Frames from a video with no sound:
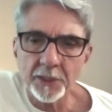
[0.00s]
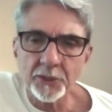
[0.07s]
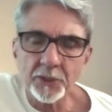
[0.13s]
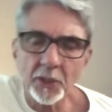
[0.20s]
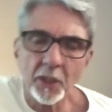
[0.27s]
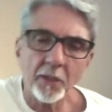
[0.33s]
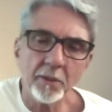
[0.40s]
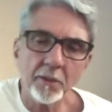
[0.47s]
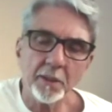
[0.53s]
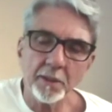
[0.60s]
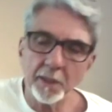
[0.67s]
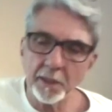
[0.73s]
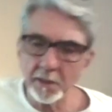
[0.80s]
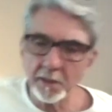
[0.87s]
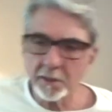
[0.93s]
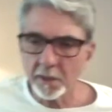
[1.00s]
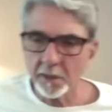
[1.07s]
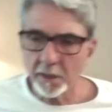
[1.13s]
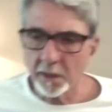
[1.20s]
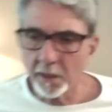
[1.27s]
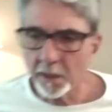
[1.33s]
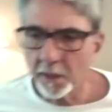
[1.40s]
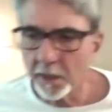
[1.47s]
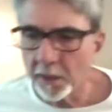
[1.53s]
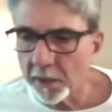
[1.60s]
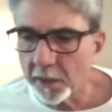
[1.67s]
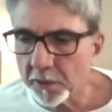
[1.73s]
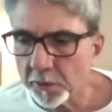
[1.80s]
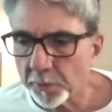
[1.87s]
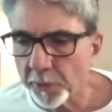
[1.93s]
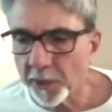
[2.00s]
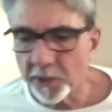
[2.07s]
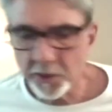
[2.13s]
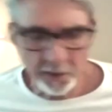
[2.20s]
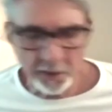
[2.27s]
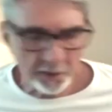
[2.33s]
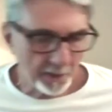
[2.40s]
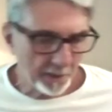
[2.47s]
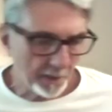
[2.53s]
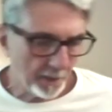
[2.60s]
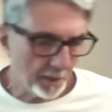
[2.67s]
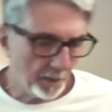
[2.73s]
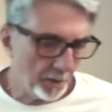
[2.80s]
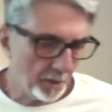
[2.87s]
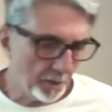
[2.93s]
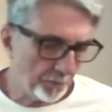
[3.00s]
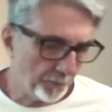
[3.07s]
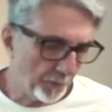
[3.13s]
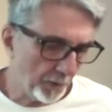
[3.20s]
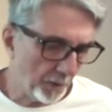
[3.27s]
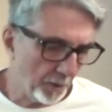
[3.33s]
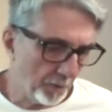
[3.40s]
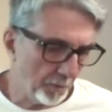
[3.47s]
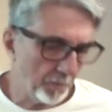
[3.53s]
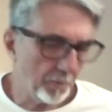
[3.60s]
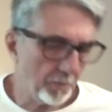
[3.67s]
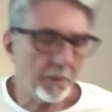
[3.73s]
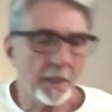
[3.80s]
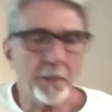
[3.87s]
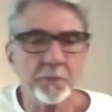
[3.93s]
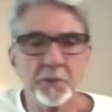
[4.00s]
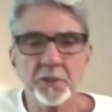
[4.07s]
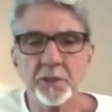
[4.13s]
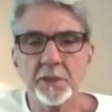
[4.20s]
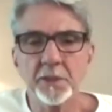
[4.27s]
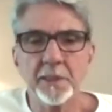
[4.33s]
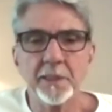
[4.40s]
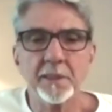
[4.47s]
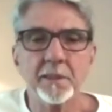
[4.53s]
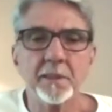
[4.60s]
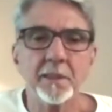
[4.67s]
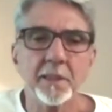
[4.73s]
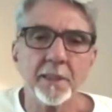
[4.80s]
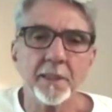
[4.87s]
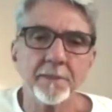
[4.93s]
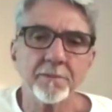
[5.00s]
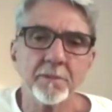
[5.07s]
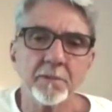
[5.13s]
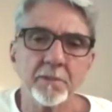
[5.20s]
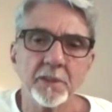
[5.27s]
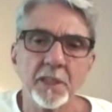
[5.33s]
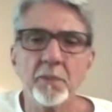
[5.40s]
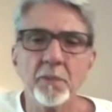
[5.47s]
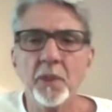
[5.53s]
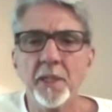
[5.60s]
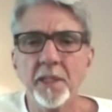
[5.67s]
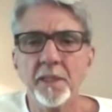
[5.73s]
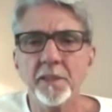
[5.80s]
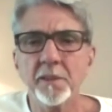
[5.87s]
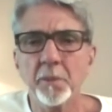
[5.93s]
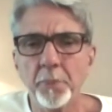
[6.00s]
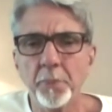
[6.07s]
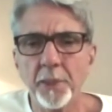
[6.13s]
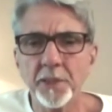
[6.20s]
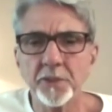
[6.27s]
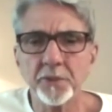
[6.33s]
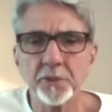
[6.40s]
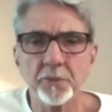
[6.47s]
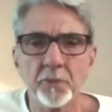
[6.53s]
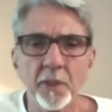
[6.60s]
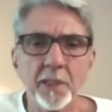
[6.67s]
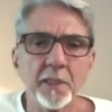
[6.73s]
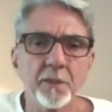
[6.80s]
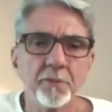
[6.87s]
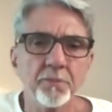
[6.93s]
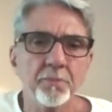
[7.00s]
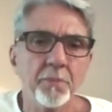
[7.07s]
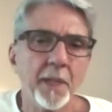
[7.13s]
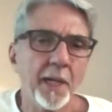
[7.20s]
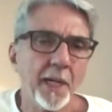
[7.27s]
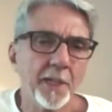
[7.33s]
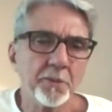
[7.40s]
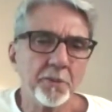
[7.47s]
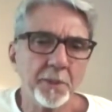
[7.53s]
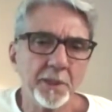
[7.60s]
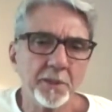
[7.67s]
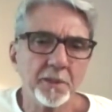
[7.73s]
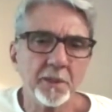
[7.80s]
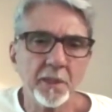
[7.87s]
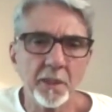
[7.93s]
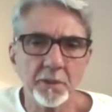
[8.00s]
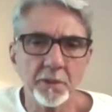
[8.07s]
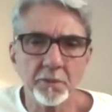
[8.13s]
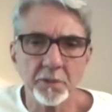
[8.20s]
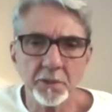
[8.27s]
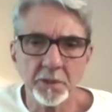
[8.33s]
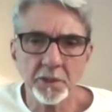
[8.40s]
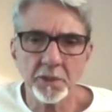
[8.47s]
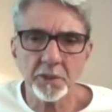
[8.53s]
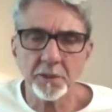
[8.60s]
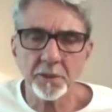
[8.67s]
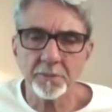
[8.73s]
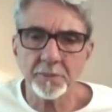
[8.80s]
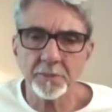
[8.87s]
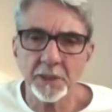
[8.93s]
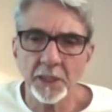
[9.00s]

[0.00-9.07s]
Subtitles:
so there is an expression that I heard from Ramji that somewhere in the past, one of Mahatmas in our tradition